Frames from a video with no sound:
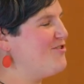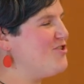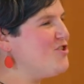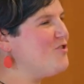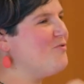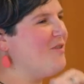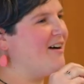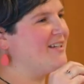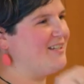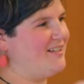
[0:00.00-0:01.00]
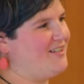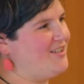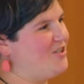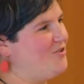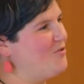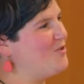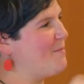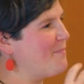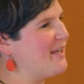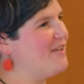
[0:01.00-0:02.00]
new ideas to do
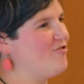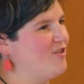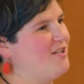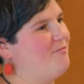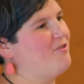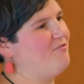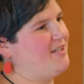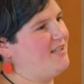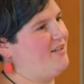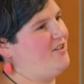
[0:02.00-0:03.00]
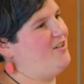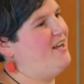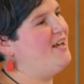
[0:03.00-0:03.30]
something interesting with your research.